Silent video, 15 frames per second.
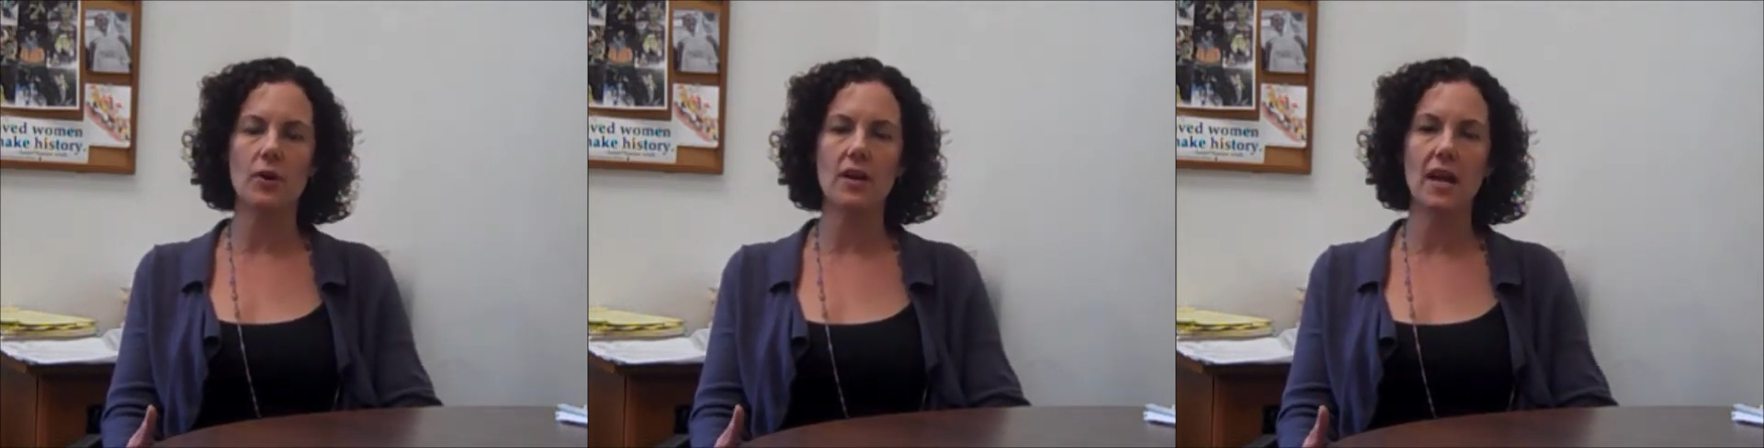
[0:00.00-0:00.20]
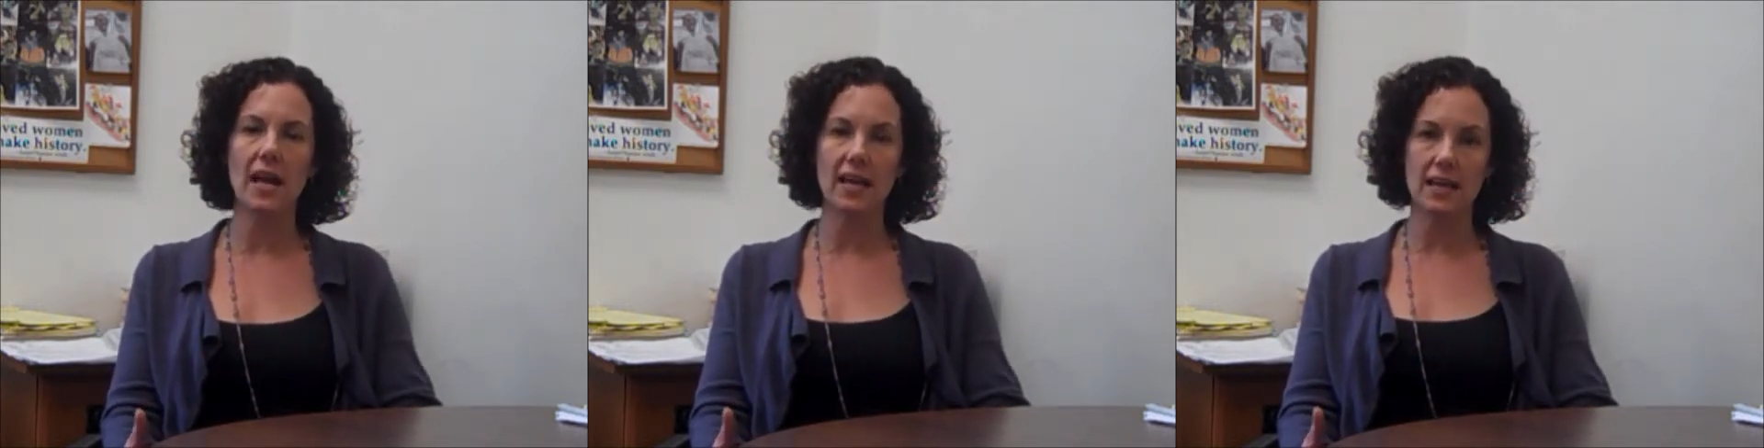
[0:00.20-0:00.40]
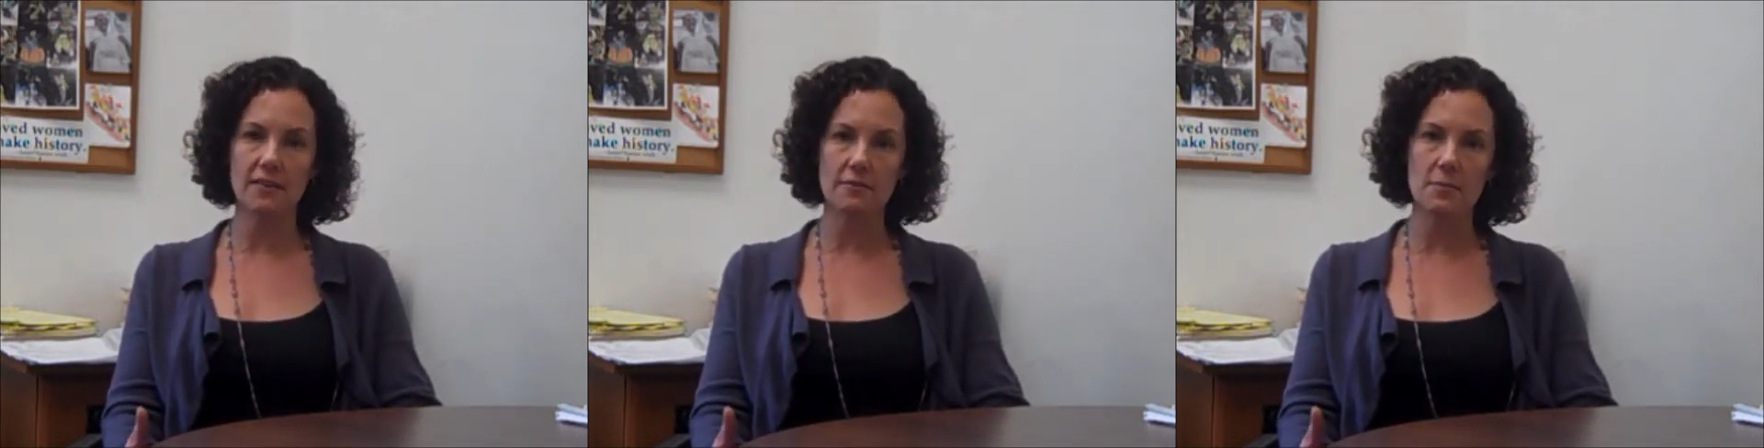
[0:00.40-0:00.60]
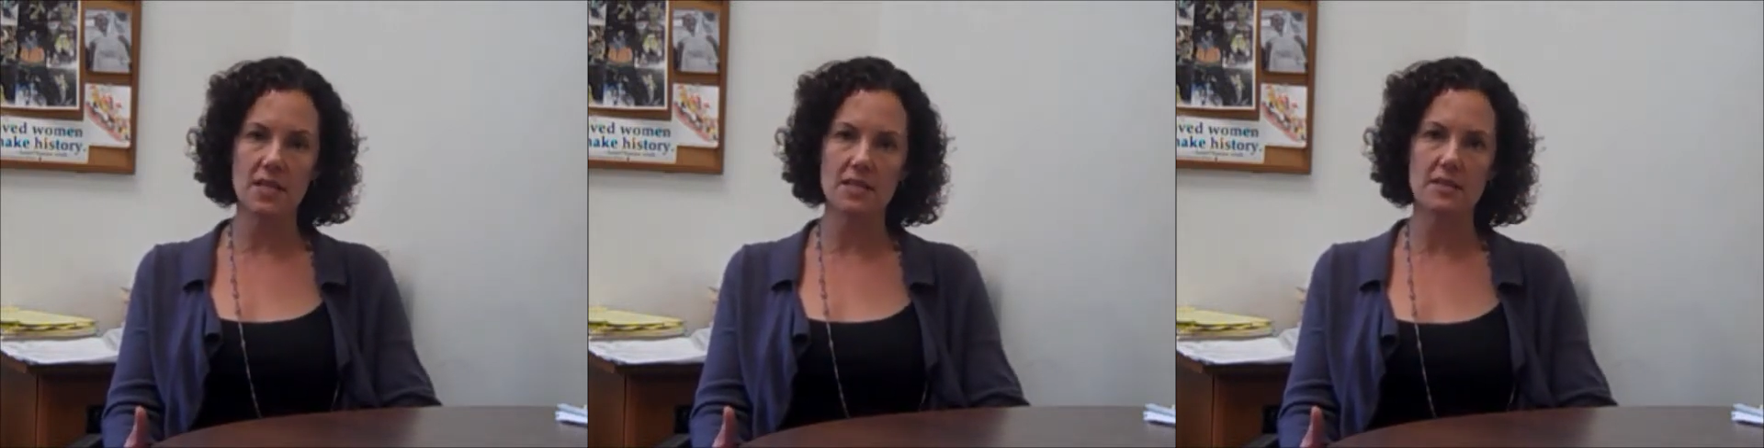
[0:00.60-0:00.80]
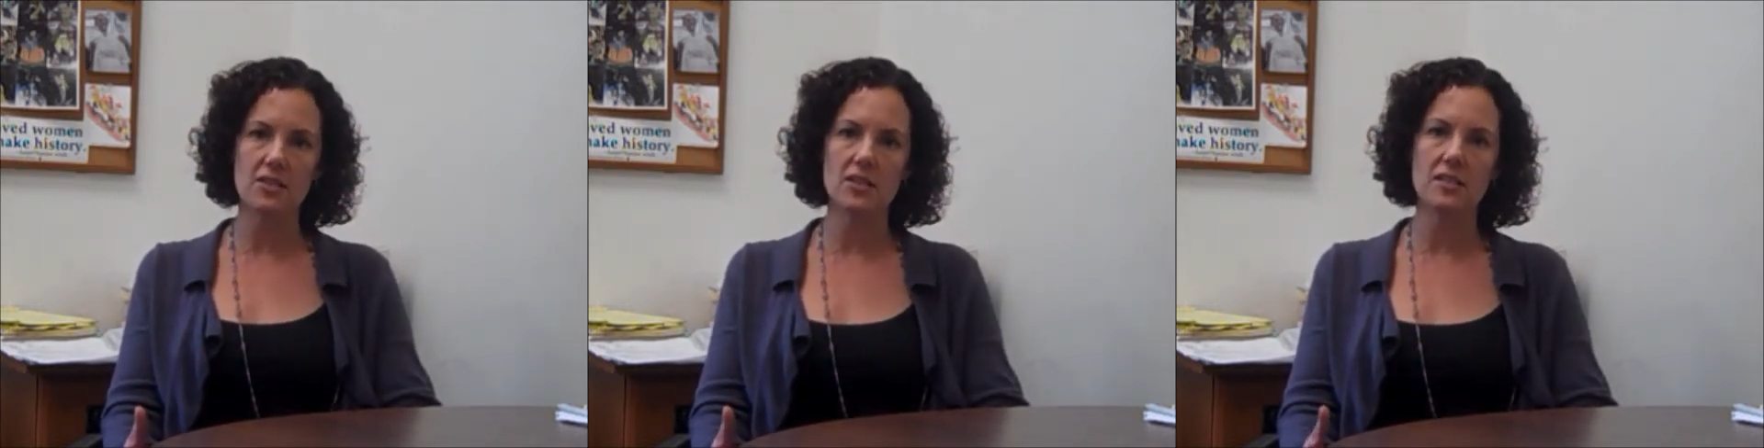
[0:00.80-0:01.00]
negative
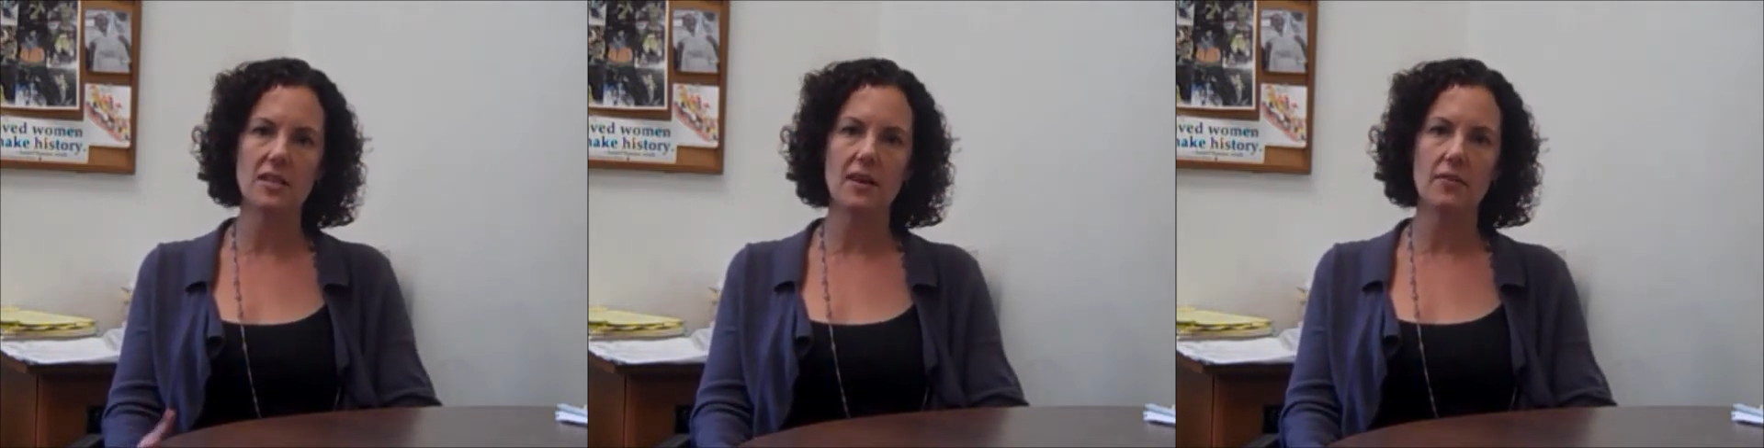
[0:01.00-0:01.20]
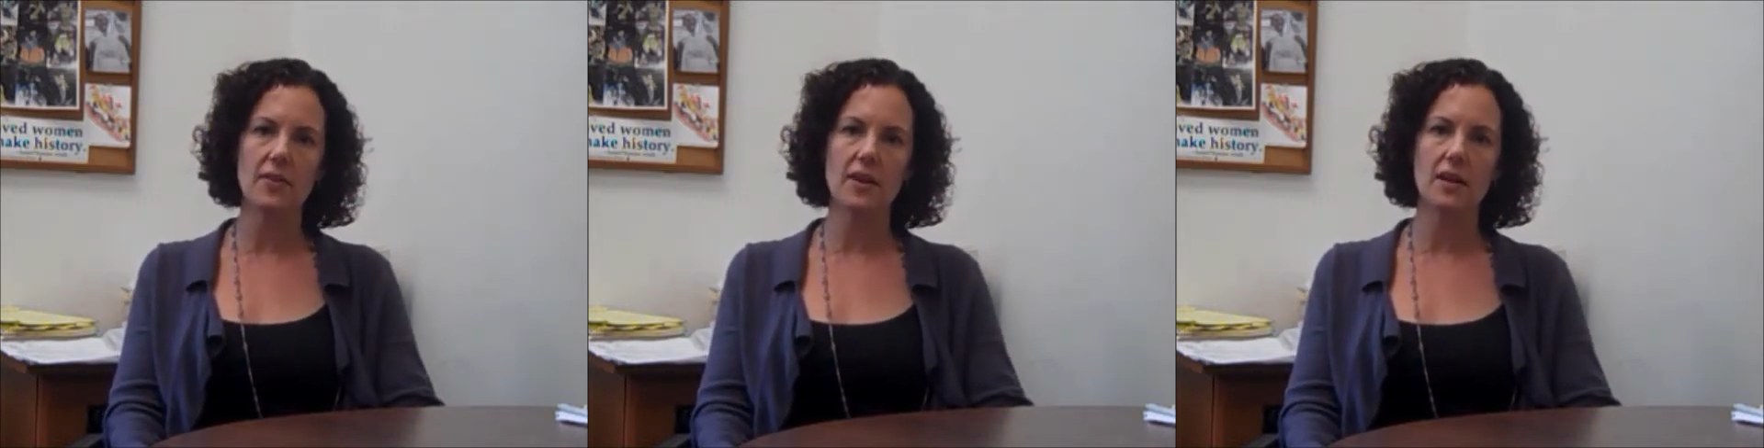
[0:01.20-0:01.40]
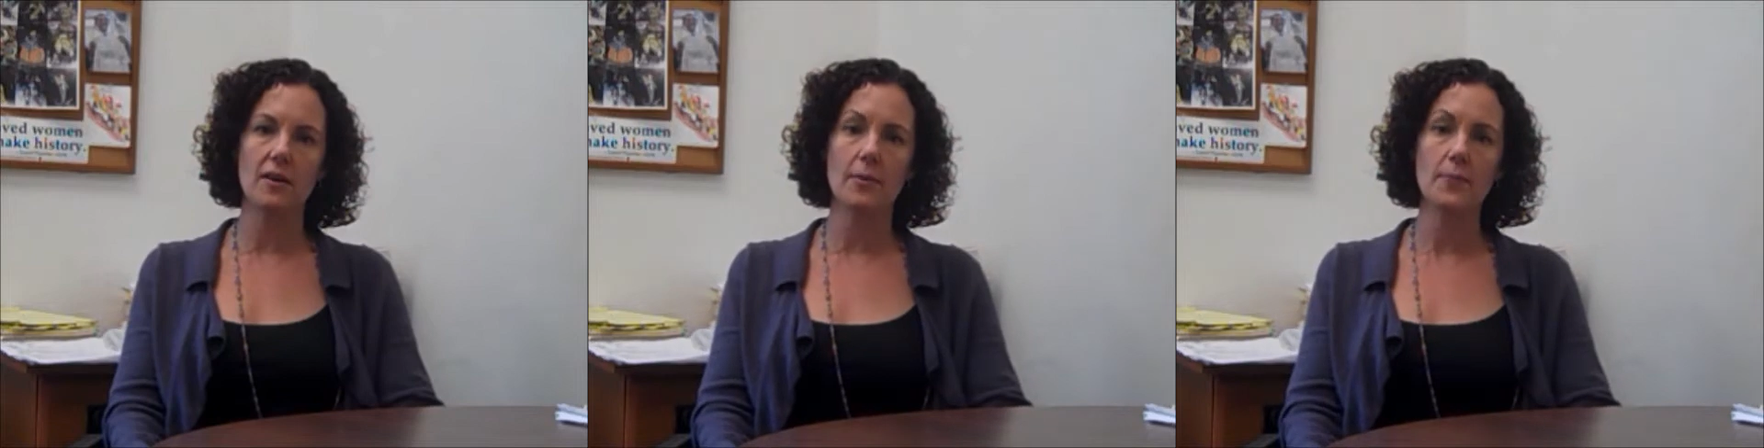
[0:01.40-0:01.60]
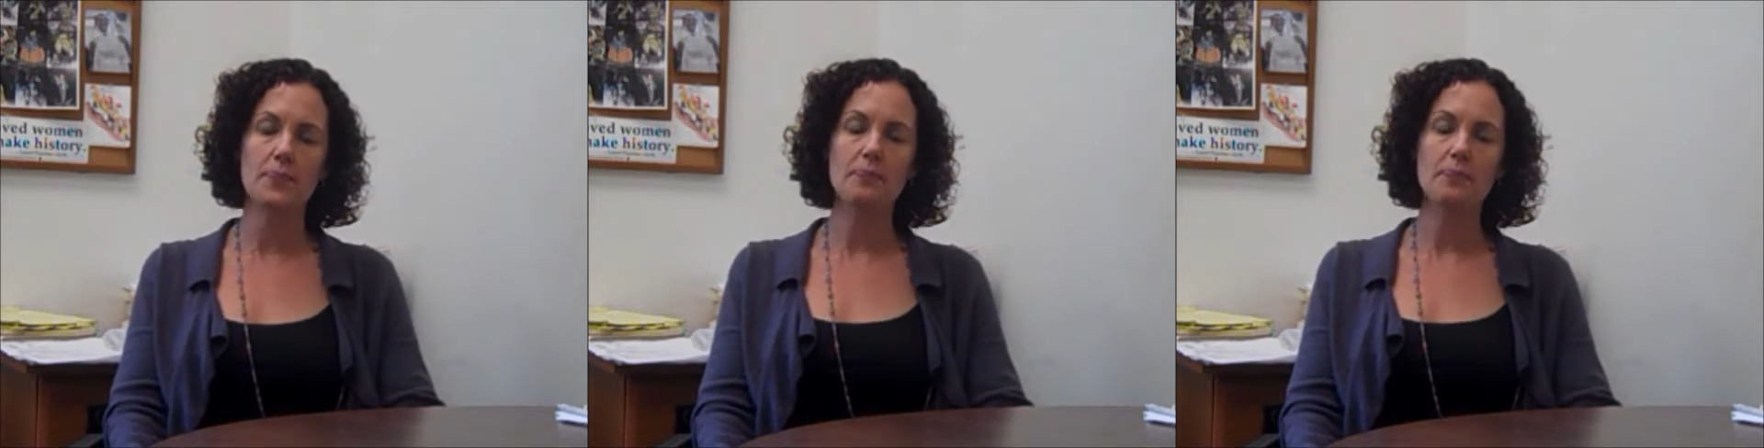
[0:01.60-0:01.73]
messages out there.